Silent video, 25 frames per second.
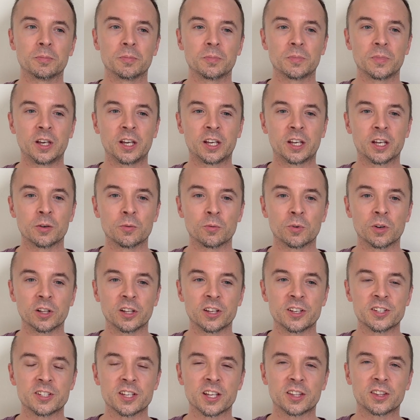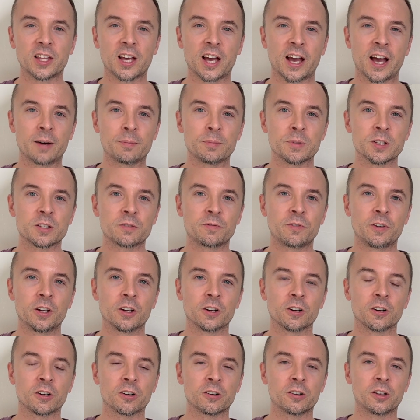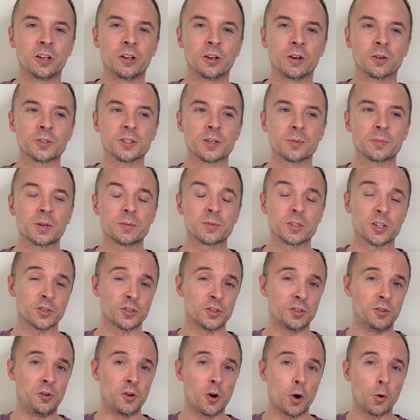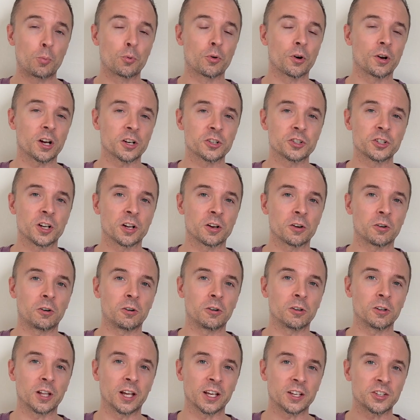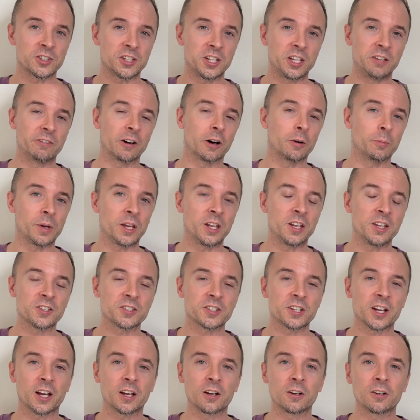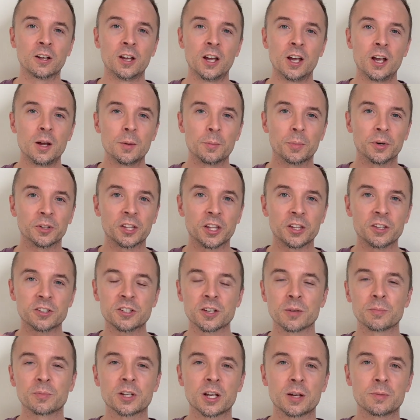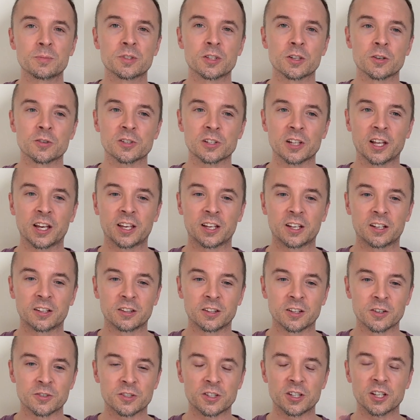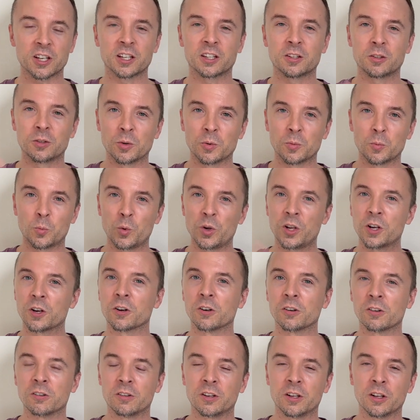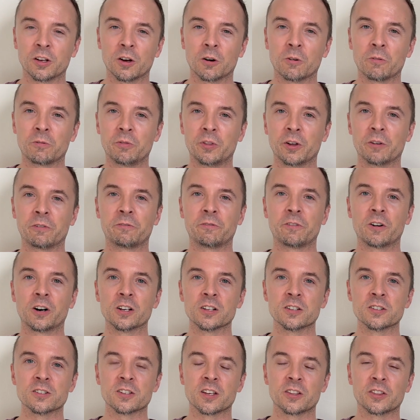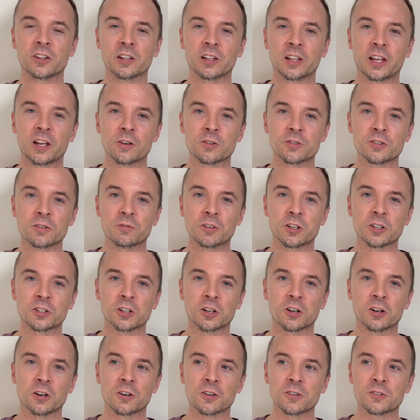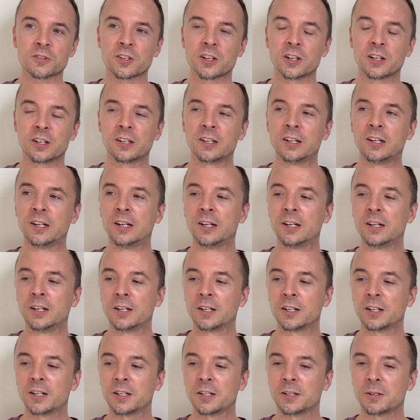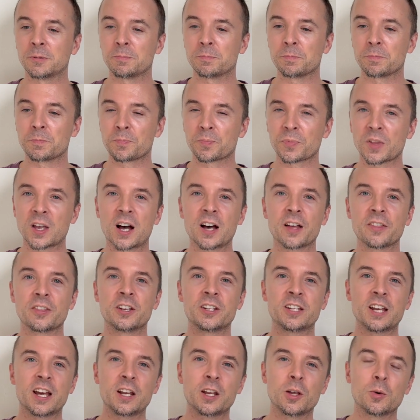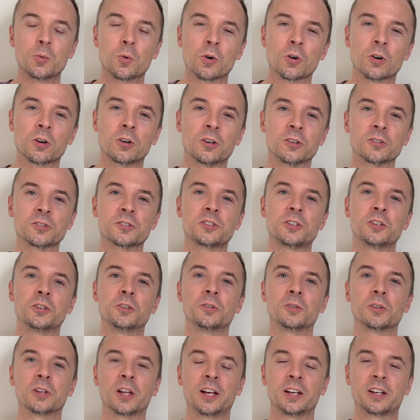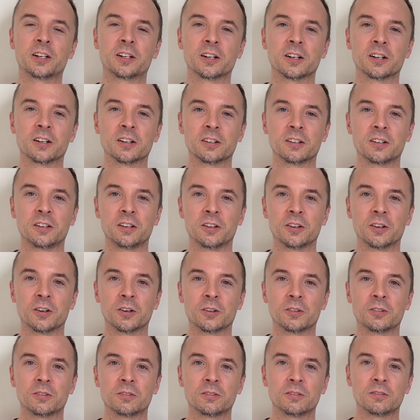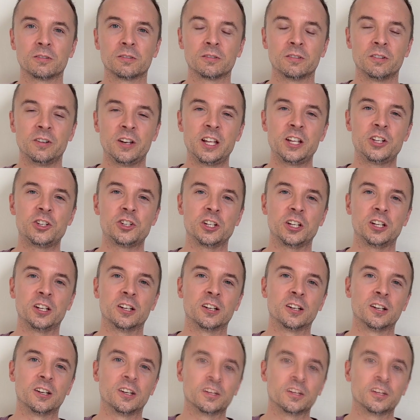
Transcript: It can really set the atmosphere. Sometimes there's no production at all, like Steve Albini style. But then sometimes there's the weird, the fuzz and the layers of guitars and the Dandy Warhols too, like Nietzsche.